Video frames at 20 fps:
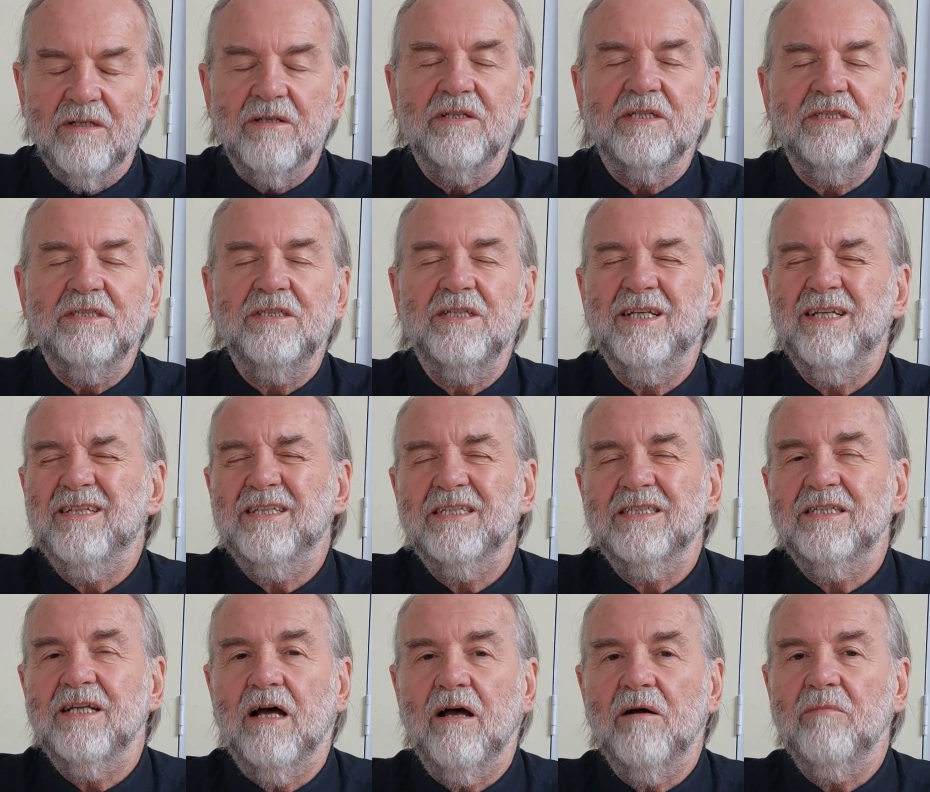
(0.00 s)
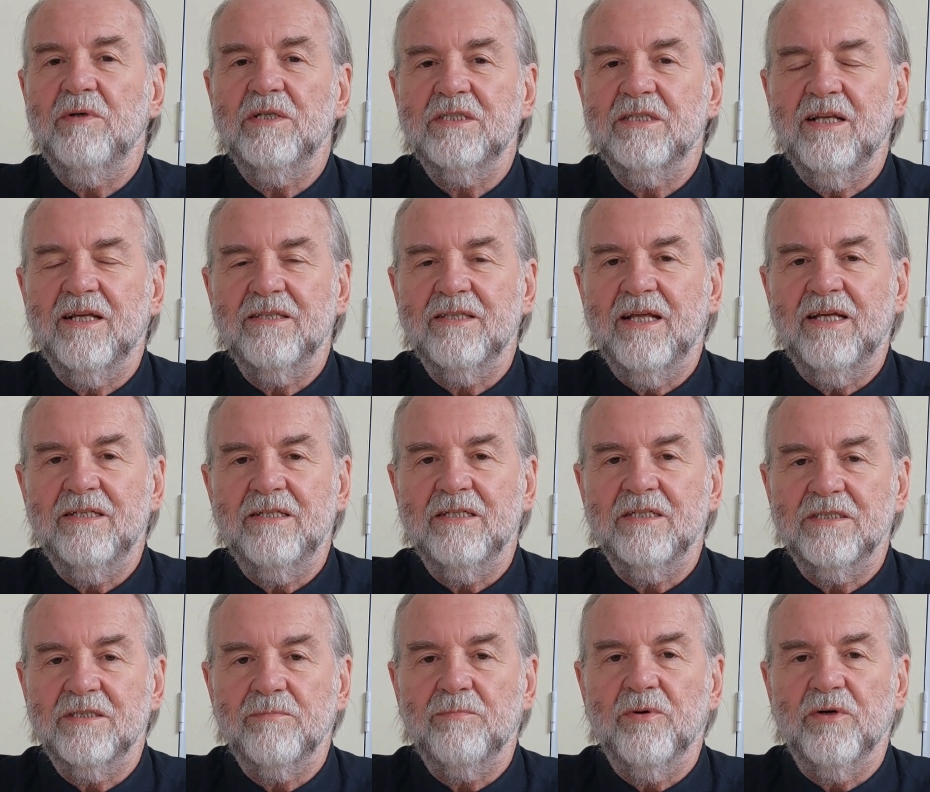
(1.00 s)
See, the psalmist let their
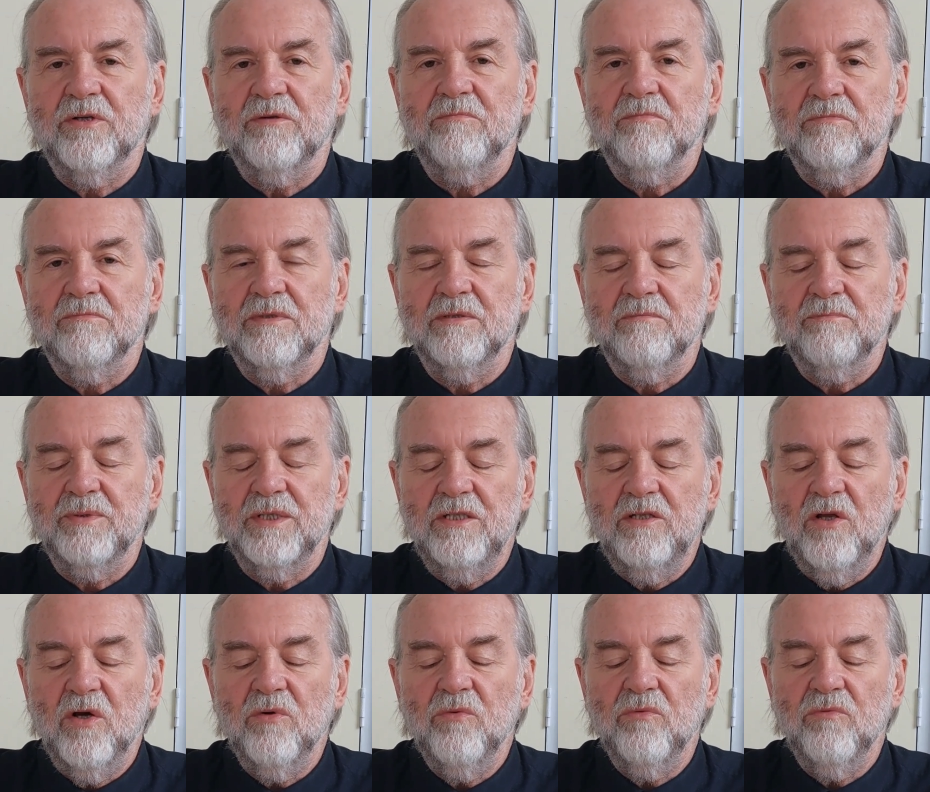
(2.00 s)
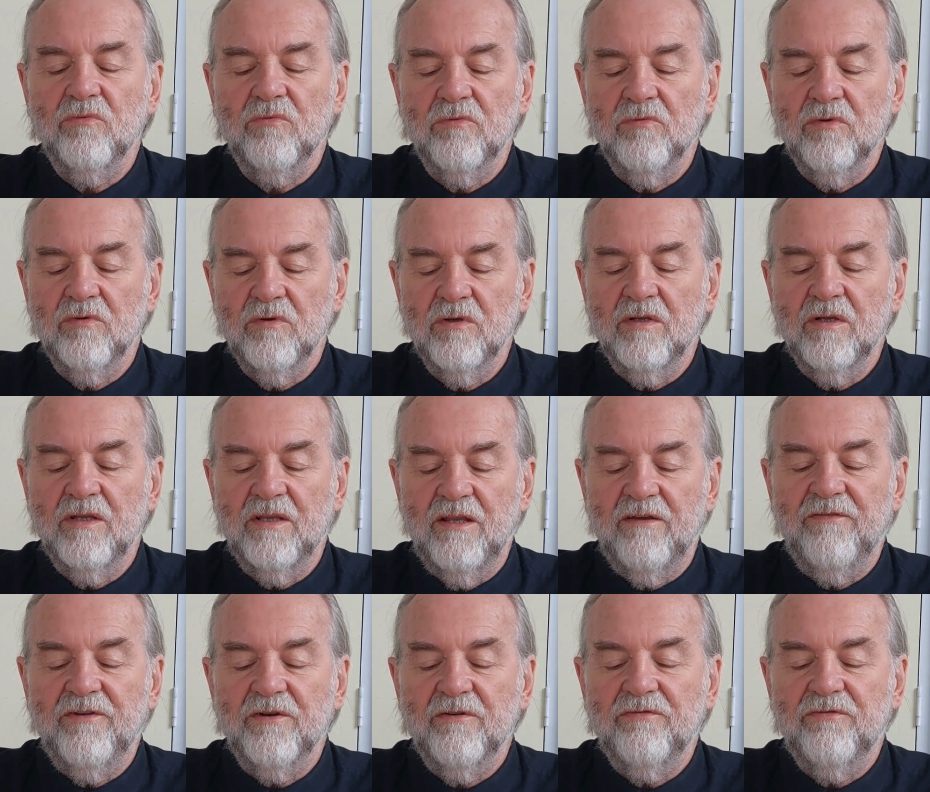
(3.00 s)
disappointment be known. They
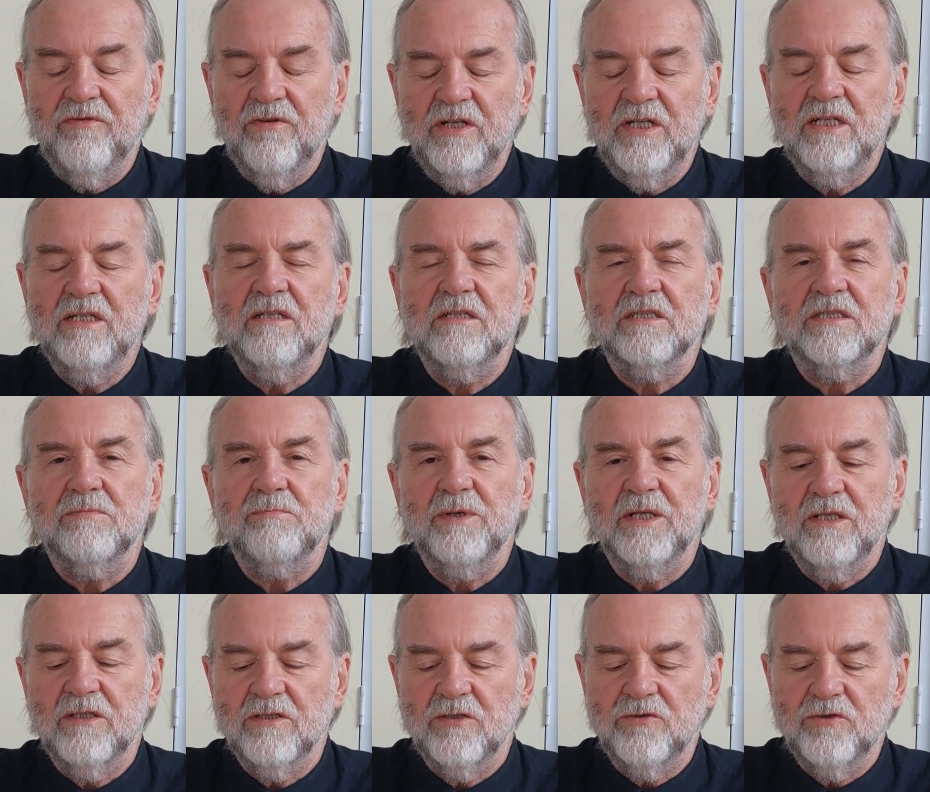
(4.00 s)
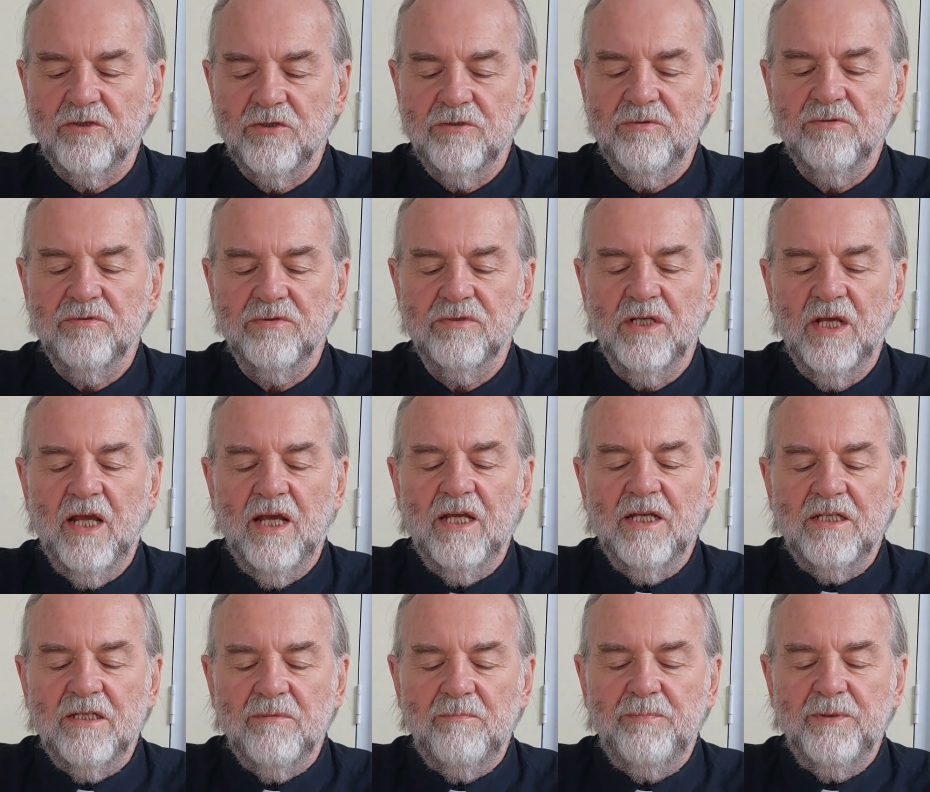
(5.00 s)
feel free to speak the truth,
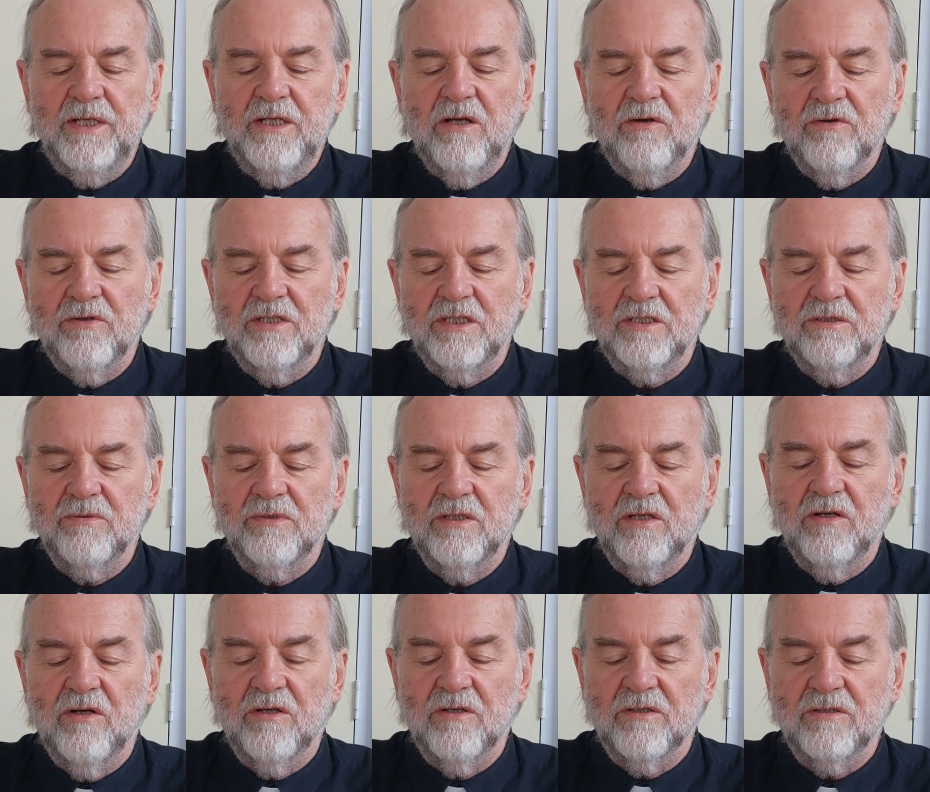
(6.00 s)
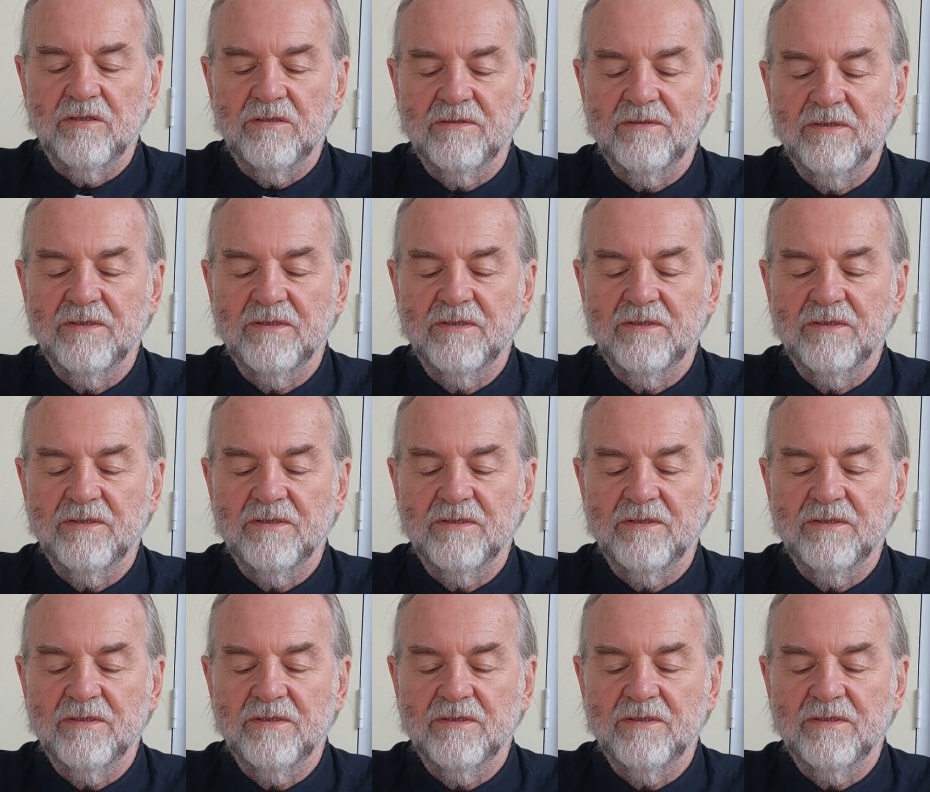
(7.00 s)
to be honest with God.